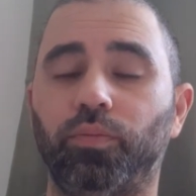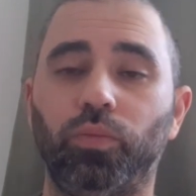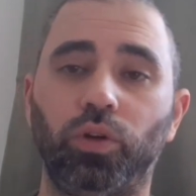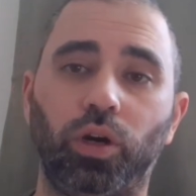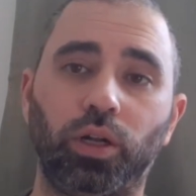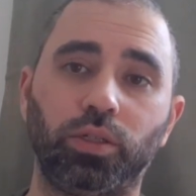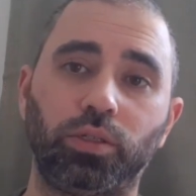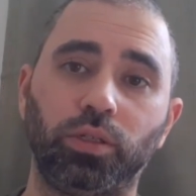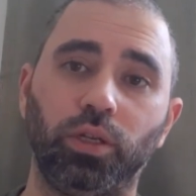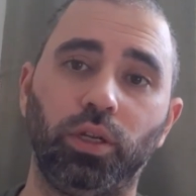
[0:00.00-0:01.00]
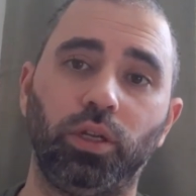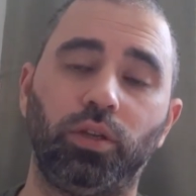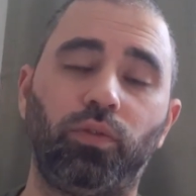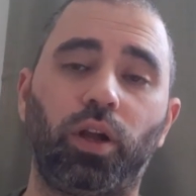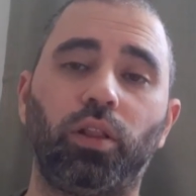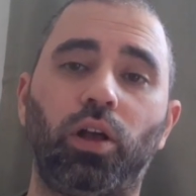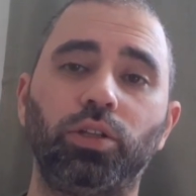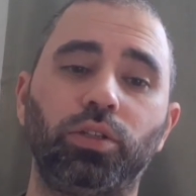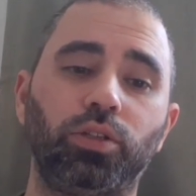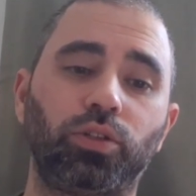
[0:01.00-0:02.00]
God's divine laws
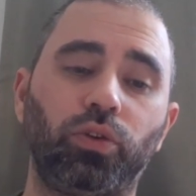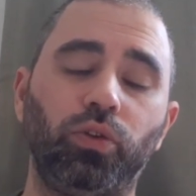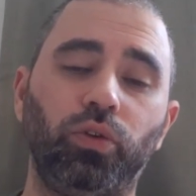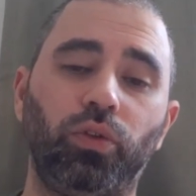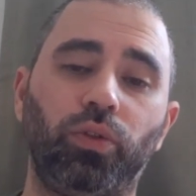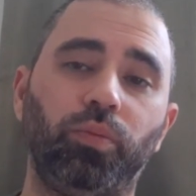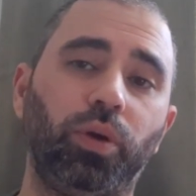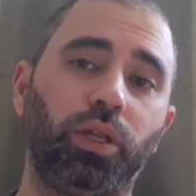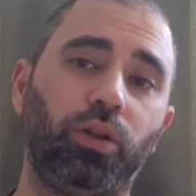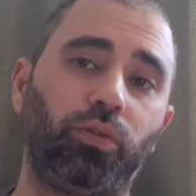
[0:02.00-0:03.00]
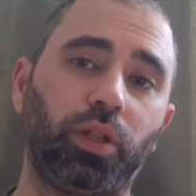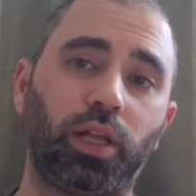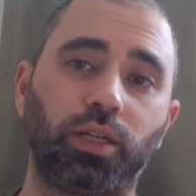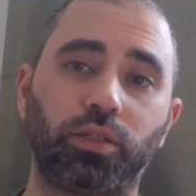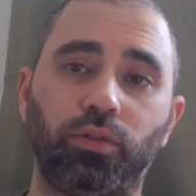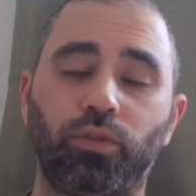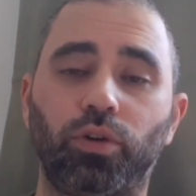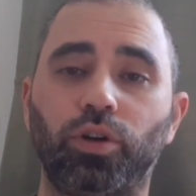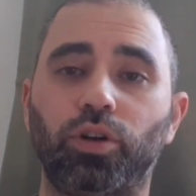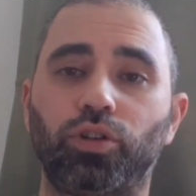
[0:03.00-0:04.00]
on this earth, but it only lasted
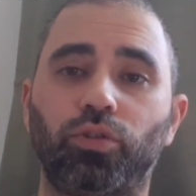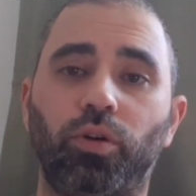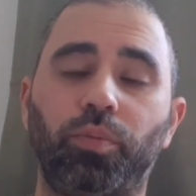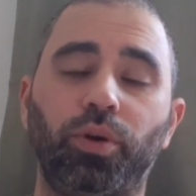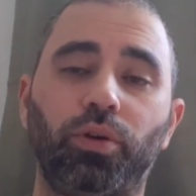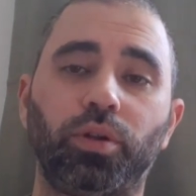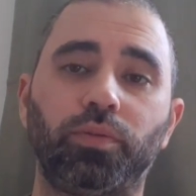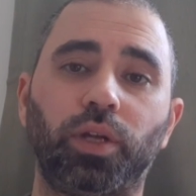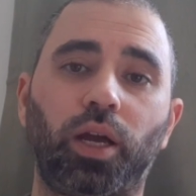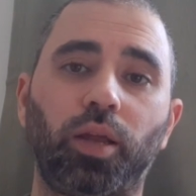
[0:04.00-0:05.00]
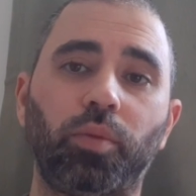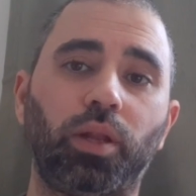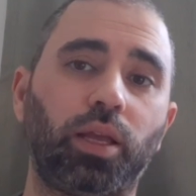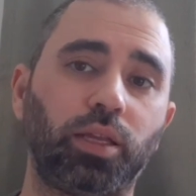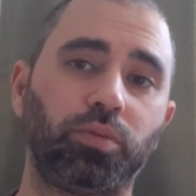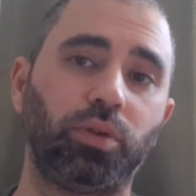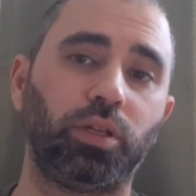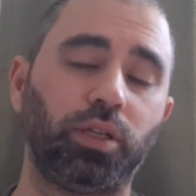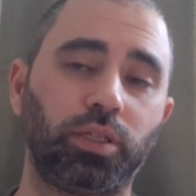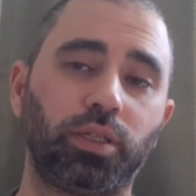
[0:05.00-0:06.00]
for a short period of time and has been
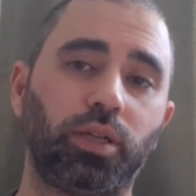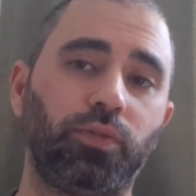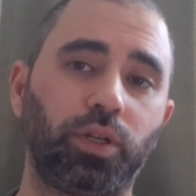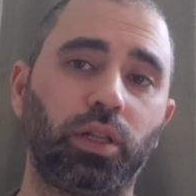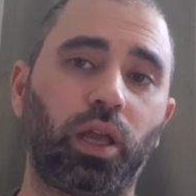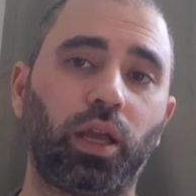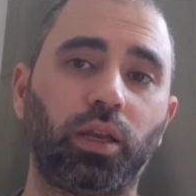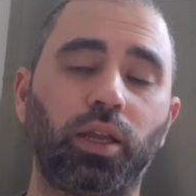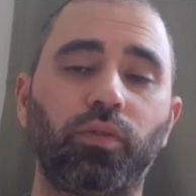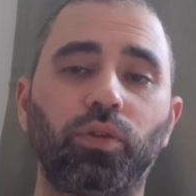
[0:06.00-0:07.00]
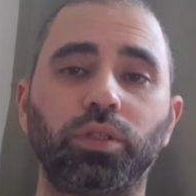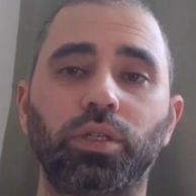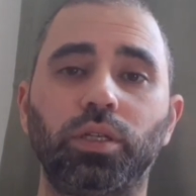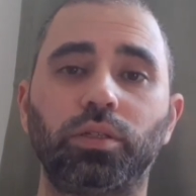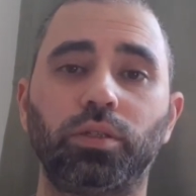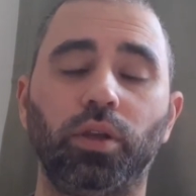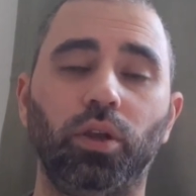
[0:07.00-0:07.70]
in a state of decline ever since.